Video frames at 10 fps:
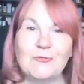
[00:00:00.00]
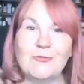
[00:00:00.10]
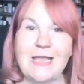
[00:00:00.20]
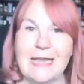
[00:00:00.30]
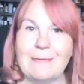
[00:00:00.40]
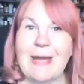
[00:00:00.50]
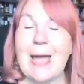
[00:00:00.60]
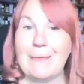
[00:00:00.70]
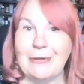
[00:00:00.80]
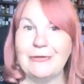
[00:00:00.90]
dream
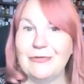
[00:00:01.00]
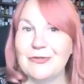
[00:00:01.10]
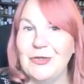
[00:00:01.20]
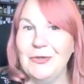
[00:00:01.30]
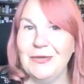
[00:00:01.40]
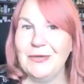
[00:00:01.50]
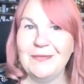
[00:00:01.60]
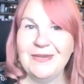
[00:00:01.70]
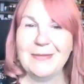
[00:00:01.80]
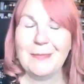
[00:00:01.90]
happens to them
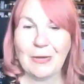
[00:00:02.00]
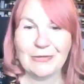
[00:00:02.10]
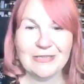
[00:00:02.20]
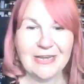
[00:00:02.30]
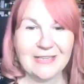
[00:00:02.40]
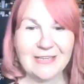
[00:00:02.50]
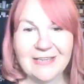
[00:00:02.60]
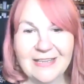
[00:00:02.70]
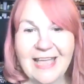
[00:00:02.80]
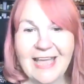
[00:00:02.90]
in the pond, in the
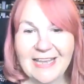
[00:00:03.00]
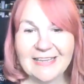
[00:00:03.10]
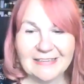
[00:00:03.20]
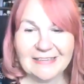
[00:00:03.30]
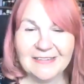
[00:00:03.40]
lake.